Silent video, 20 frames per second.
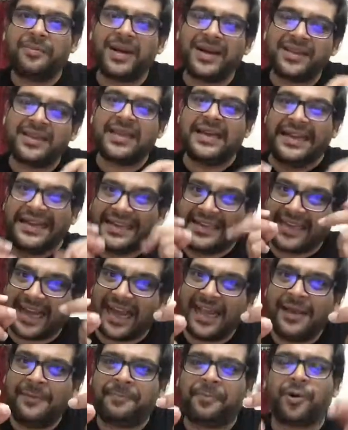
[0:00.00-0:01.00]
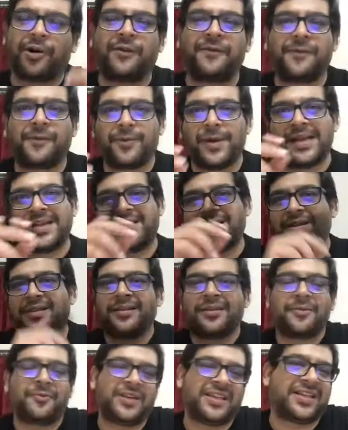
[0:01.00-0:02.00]
but the type of
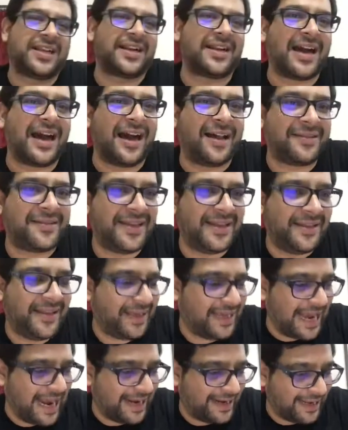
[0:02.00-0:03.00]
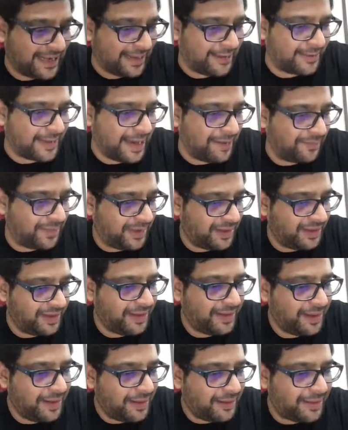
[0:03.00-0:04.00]
questions which get asked in the CAT exam.
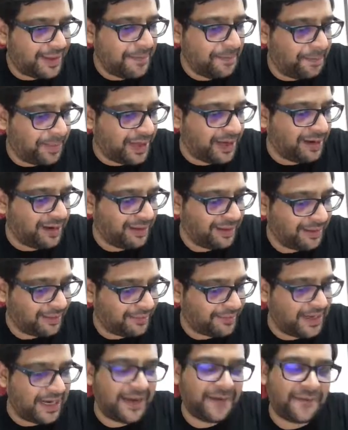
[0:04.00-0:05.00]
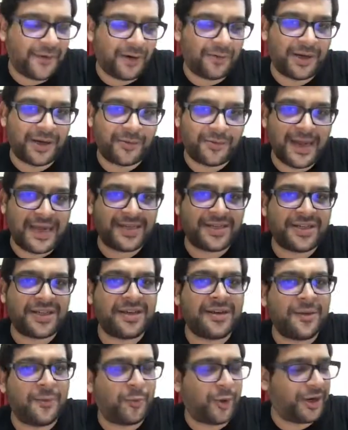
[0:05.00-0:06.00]
Simple, straightforward
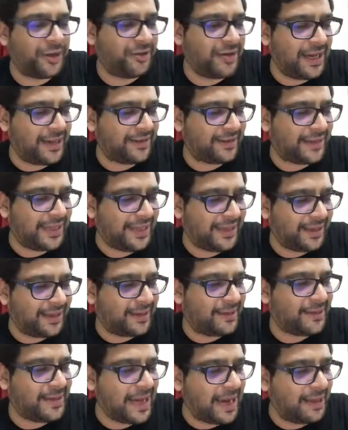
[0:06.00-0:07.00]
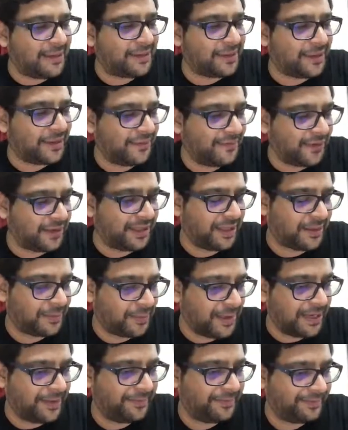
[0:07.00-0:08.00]
question. What do you guys think is the answer for this one?